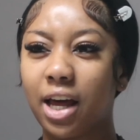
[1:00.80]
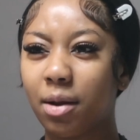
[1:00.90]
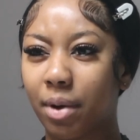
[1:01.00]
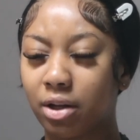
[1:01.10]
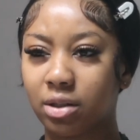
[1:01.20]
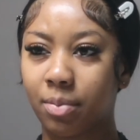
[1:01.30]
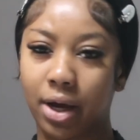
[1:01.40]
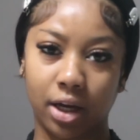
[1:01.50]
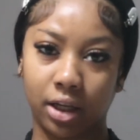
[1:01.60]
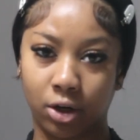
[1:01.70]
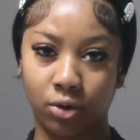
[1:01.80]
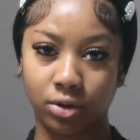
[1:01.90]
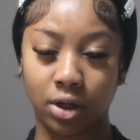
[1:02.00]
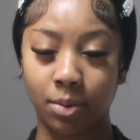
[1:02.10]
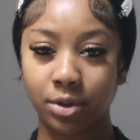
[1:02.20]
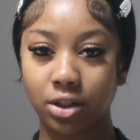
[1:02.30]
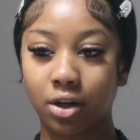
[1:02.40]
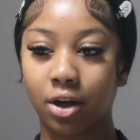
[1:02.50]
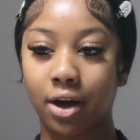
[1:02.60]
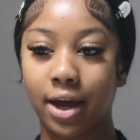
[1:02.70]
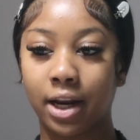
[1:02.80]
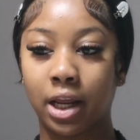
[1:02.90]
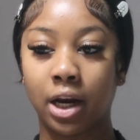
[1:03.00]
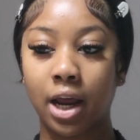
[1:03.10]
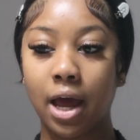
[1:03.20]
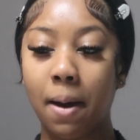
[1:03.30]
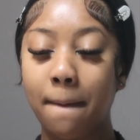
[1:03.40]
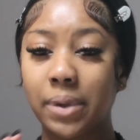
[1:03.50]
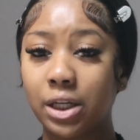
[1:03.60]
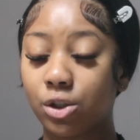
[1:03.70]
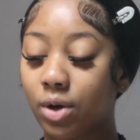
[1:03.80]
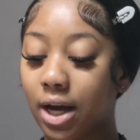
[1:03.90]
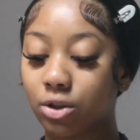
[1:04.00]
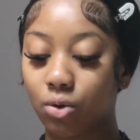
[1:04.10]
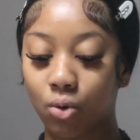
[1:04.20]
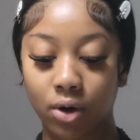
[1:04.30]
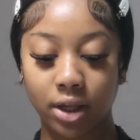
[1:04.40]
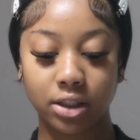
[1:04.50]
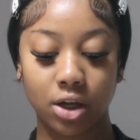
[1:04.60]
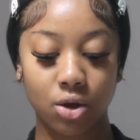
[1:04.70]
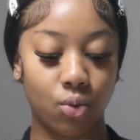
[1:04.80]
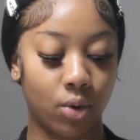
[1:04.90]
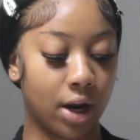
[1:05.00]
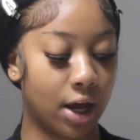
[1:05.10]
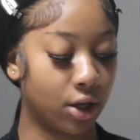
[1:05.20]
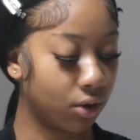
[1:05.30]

kind of bouncing back a little. So I'm just gonna go ahead and put you guys on and tell you what I